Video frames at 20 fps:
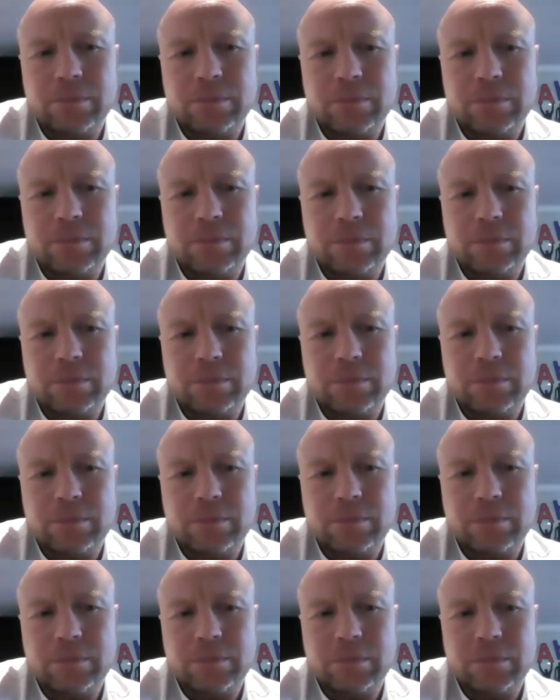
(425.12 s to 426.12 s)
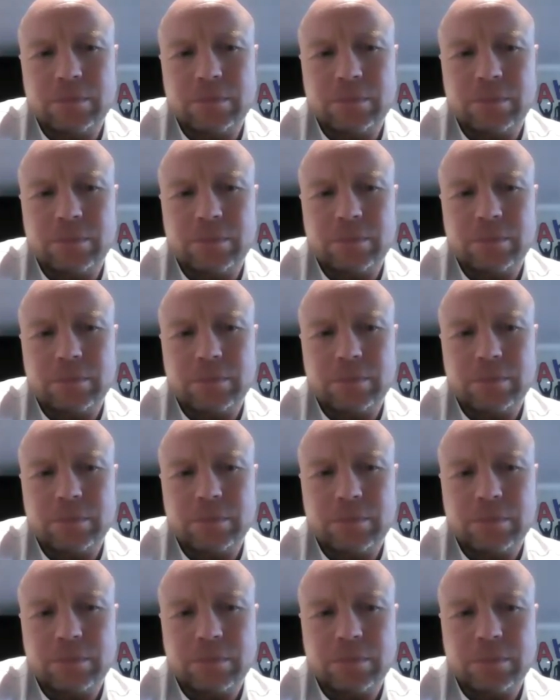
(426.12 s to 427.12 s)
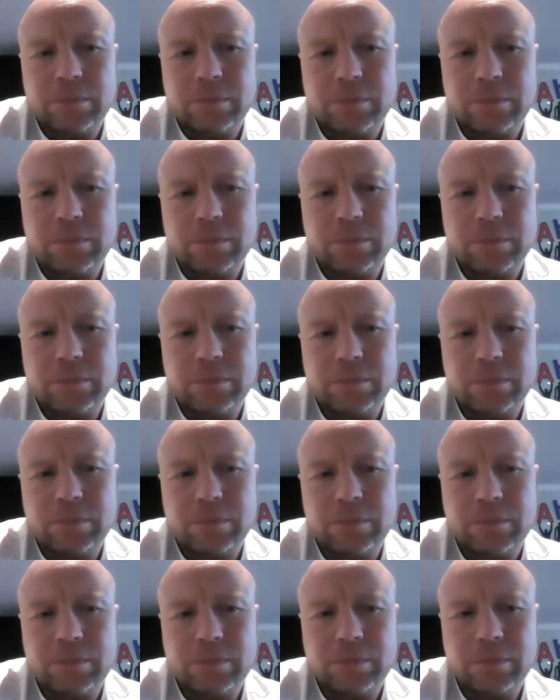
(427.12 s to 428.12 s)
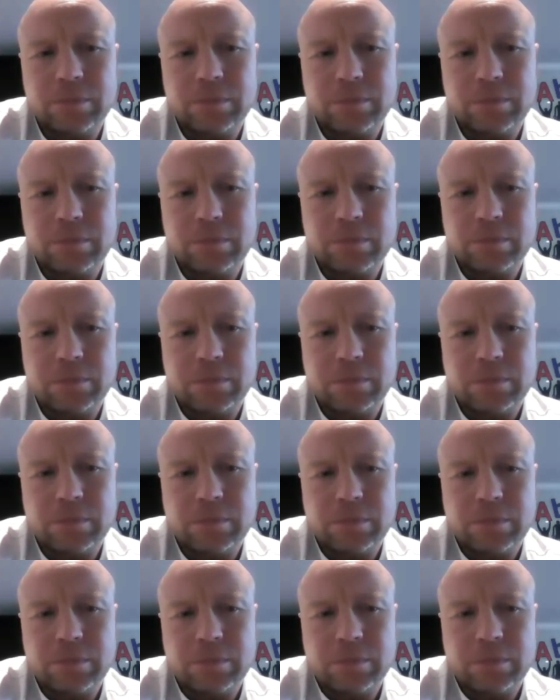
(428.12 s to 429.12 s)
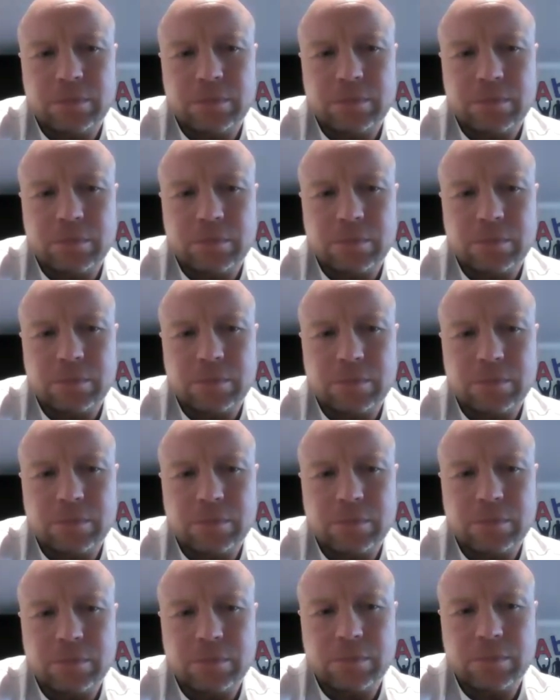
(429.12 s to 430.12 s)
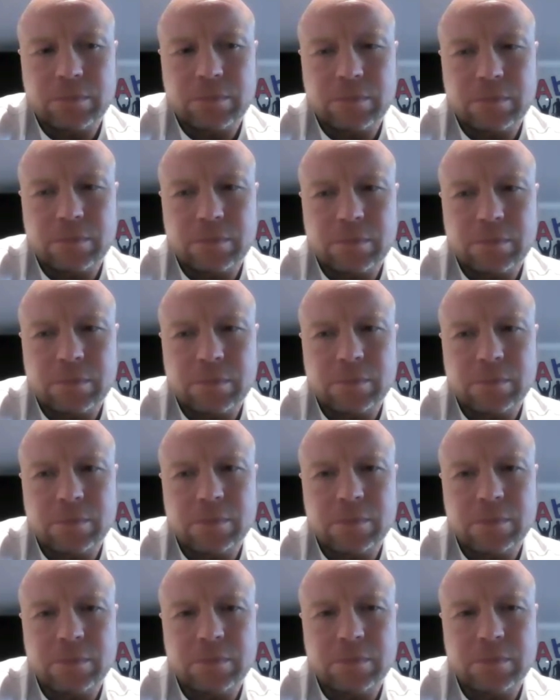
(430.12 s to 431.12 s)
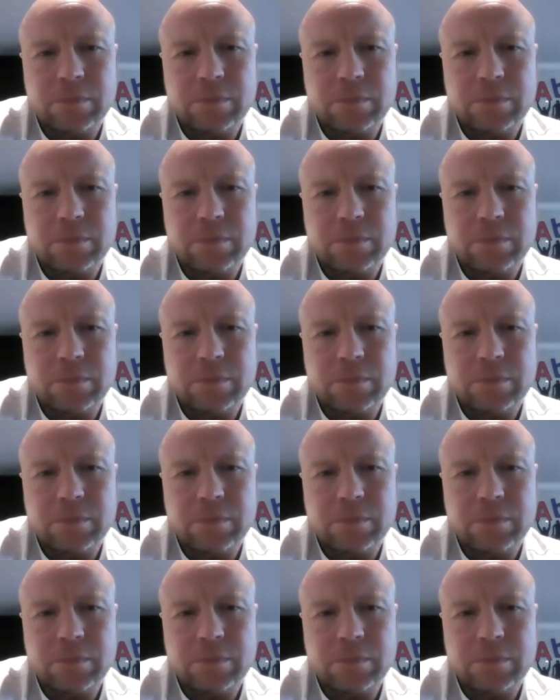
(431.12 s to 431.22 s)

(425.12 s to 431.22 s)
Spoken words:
No words are spoken by the person on screen.